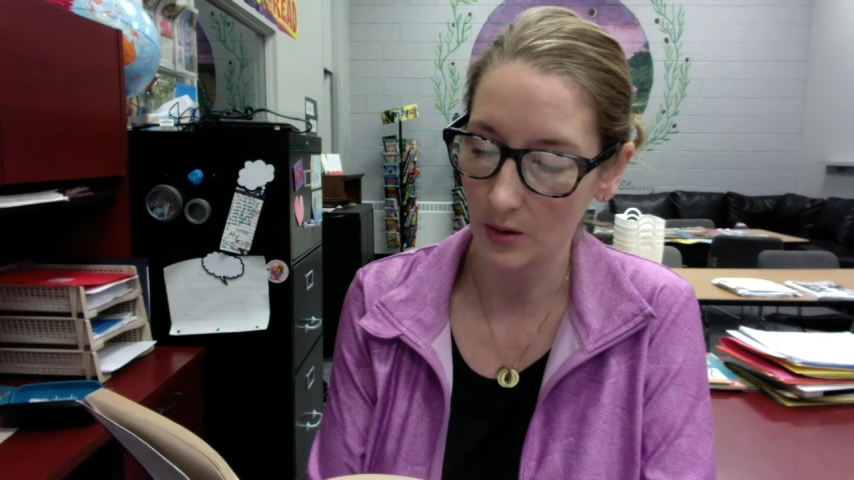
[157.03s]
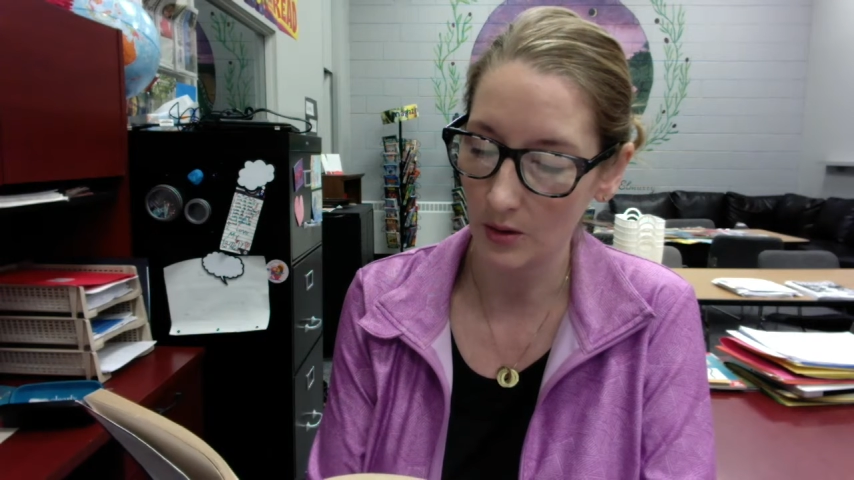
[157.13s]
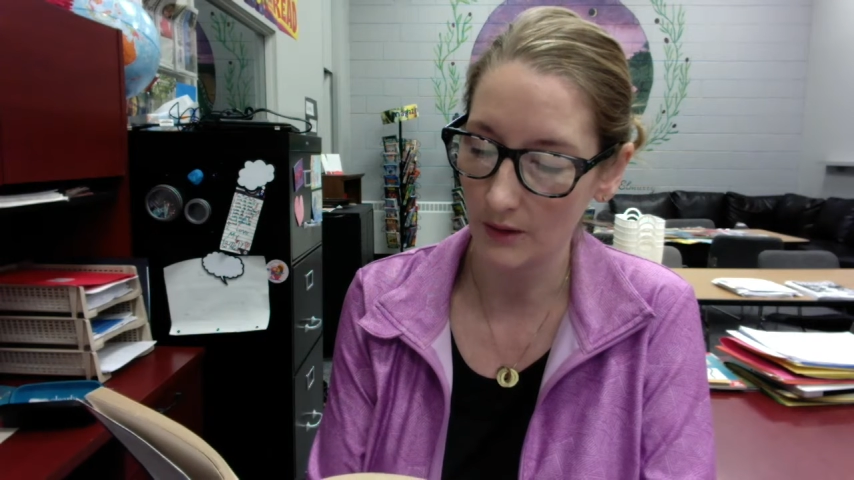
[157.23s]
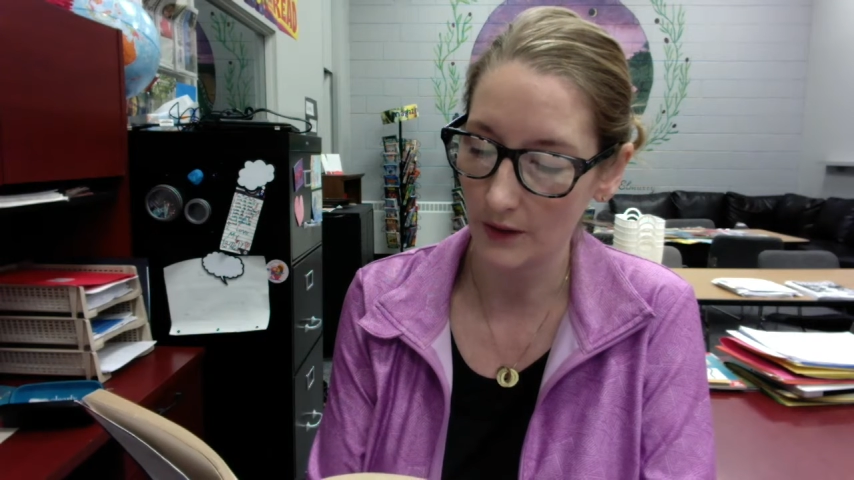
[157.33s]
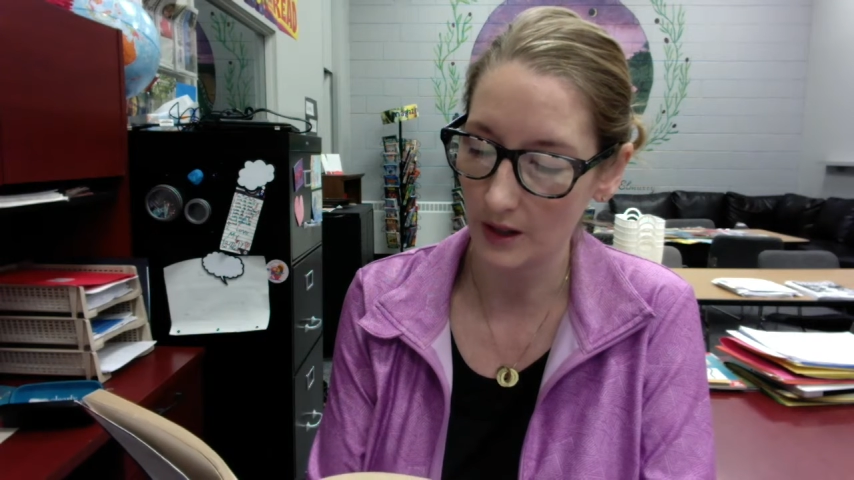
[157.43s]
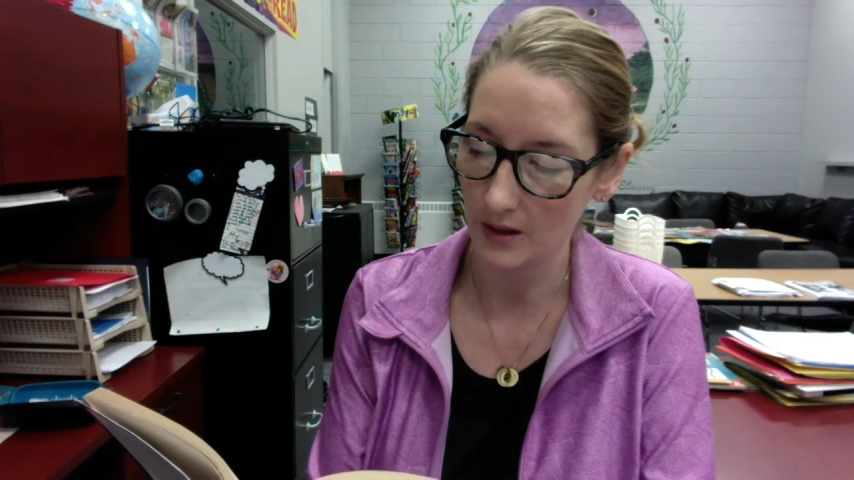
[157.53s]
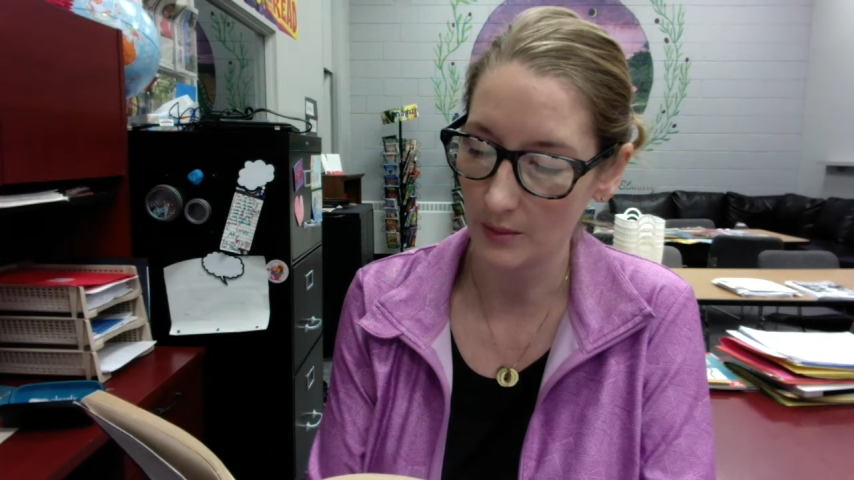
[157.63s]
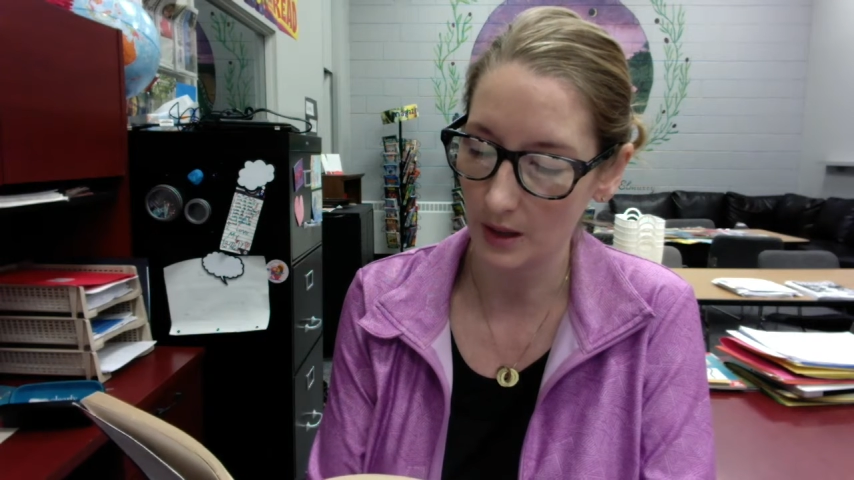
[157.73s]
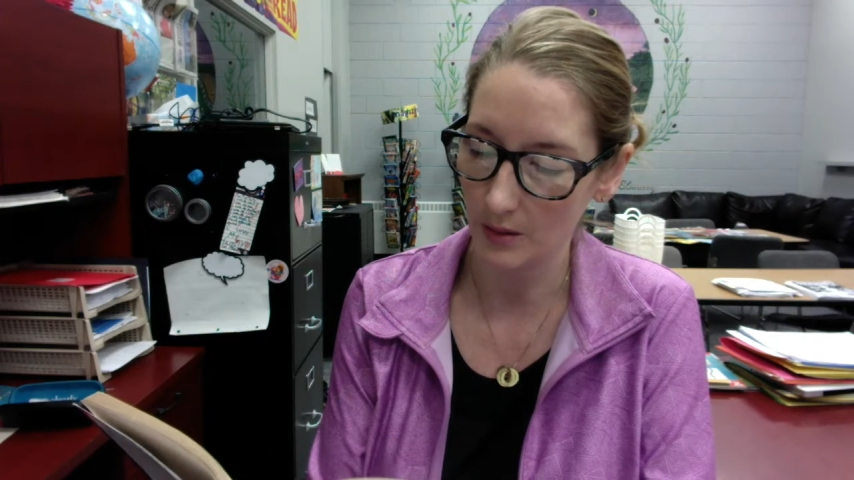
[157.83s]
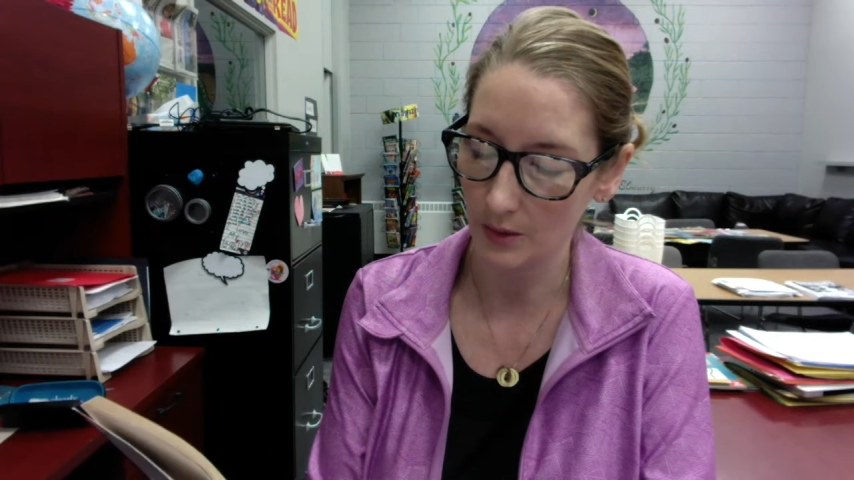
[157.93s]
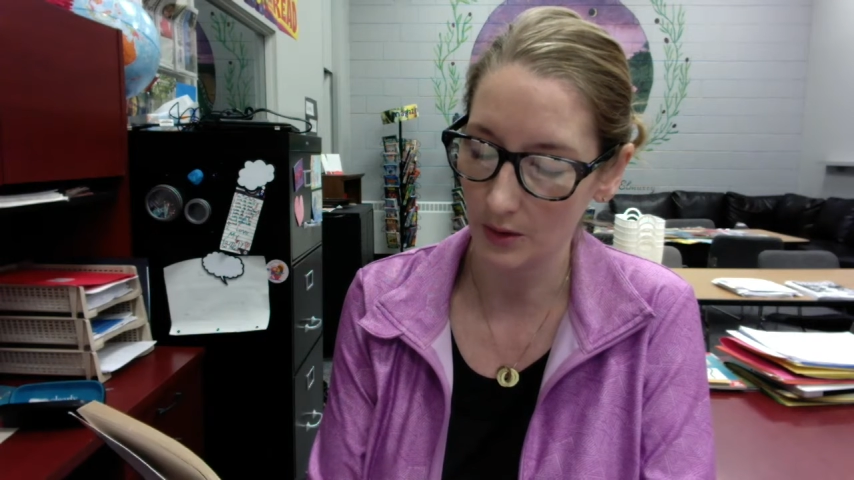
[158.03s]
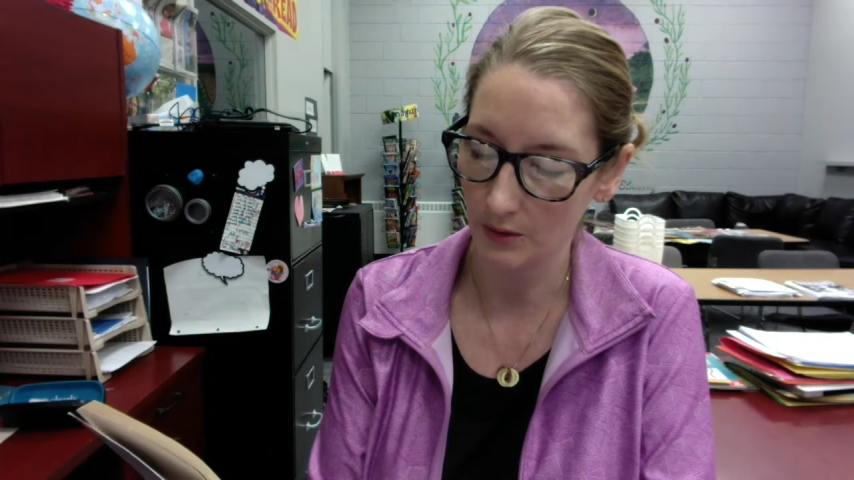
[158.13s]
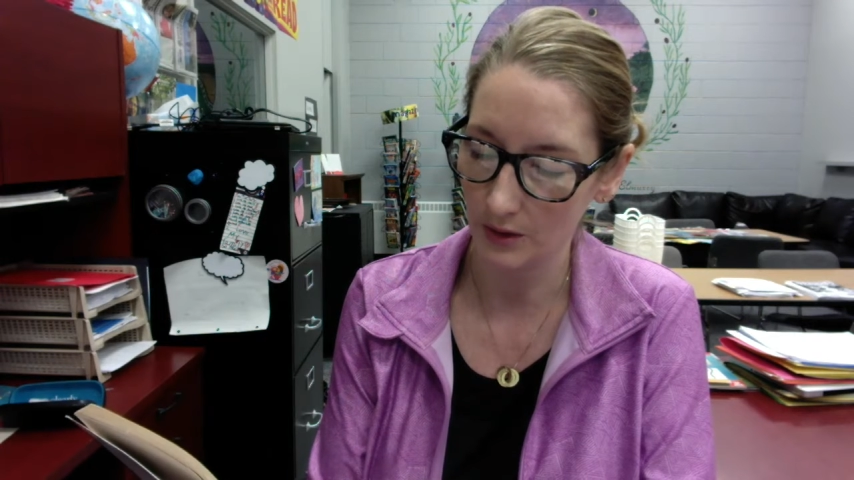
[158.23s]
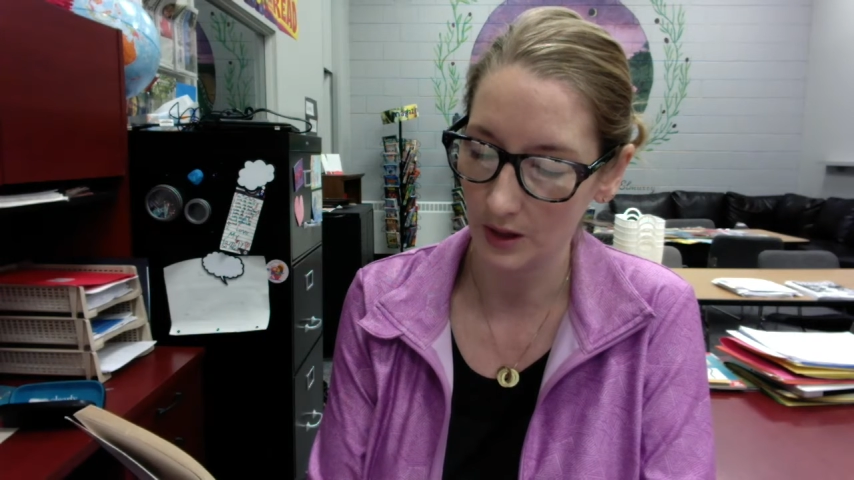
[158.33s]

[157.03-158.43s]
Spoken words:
whole affair to make a move.